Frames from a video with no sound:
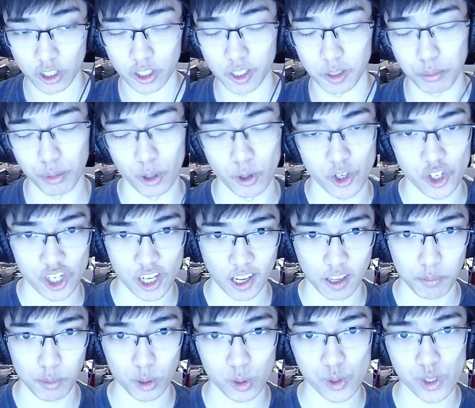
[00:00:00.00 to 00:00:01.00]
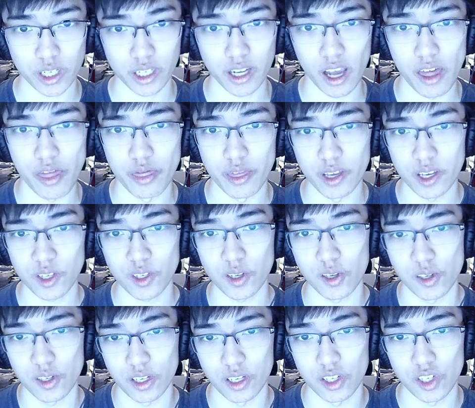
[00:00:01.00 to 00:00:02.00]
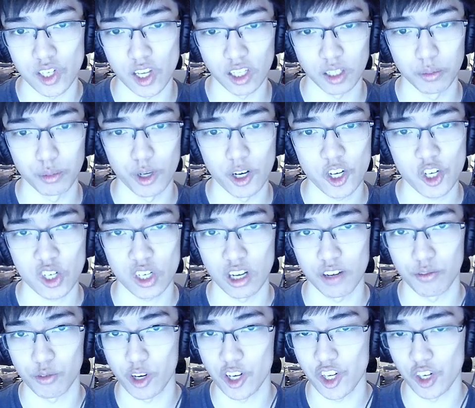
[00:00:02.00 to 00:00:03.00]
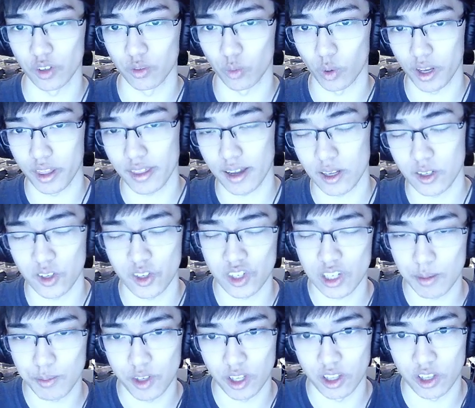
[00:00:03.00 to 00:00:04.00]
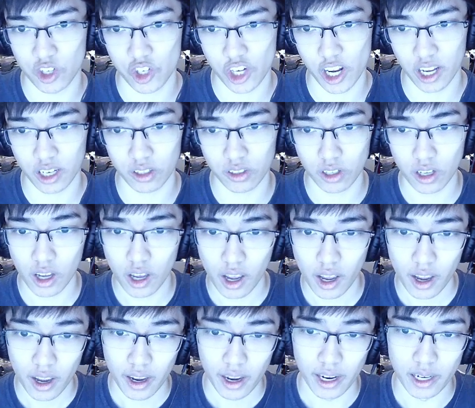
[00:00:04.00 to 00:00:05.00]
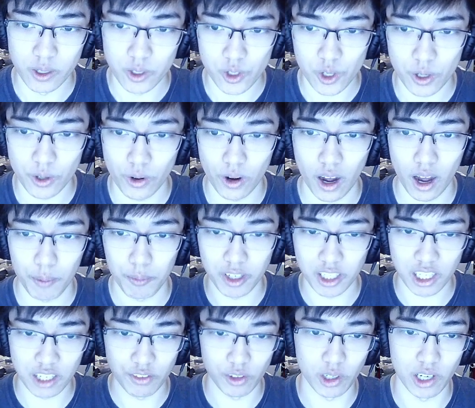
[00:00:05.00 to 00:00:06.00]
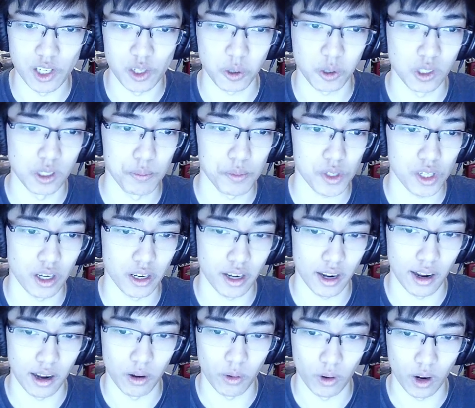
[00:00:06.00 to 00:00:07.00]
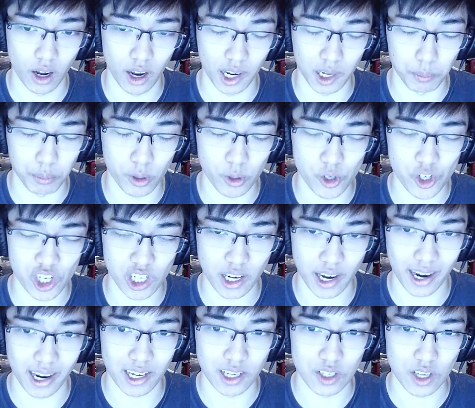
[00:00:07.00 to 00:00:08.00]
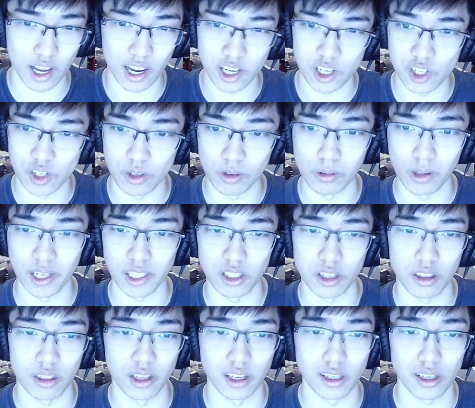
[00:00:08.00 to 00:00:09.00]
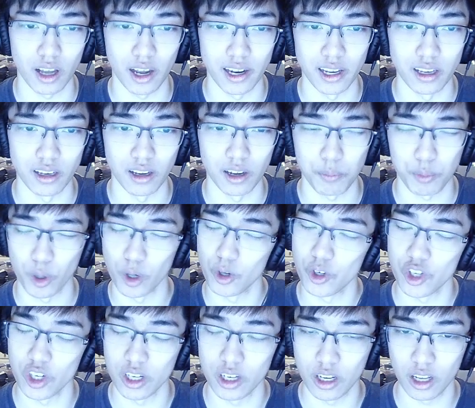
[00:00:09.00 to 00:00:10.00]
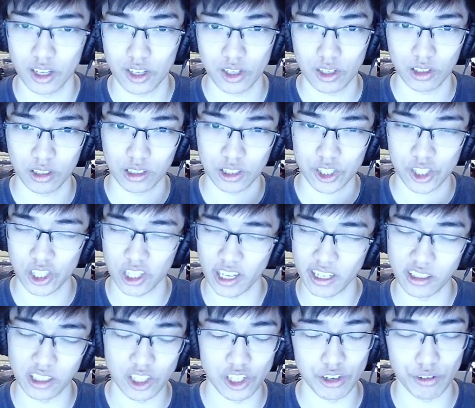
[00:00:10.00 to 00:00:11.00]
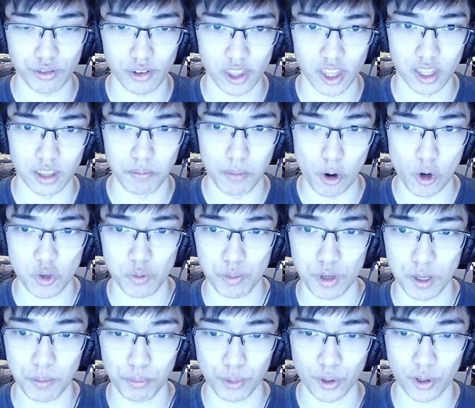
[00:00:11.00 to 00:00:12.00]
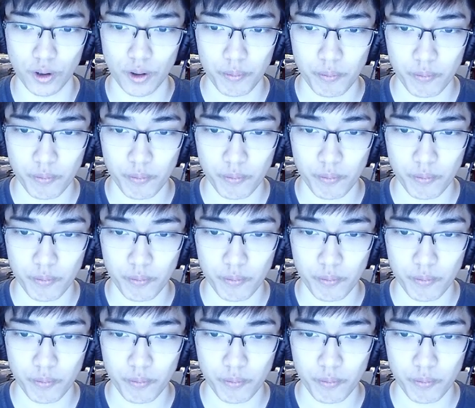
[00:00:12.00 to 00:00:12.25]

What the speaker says: approach deck building, and this is in celebration of reaching 1,000 subs on this channel. And so I'm going to give you guys a glimpse on how I approach it, as I do like to think I approach it slightly different than most people.